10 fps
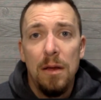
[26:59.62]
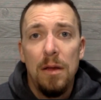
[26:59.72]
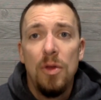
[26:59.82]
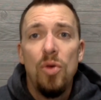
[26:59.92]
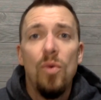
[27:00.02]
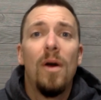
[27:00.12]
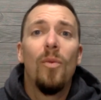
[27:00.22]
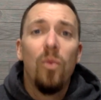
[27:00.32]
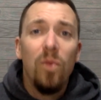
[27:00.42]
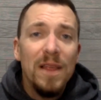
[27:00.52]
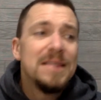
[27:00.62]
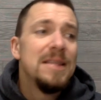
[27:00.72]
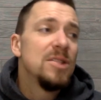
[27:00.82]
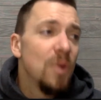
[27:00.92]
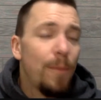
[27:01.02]
You are
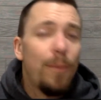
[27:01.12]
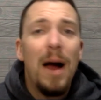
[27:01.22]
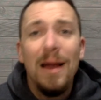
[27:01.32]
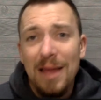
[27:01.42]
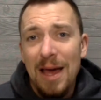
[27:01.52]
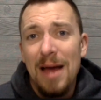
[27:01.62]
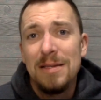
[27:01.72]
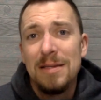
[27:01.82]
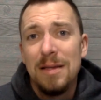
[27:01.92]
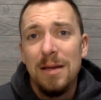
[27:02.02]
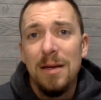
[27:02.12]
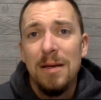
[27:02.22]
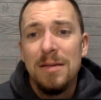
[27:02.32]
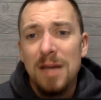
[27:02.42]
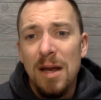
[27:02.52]
listening to a podcast
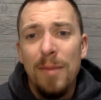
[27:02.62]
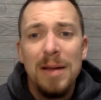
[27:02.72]
done by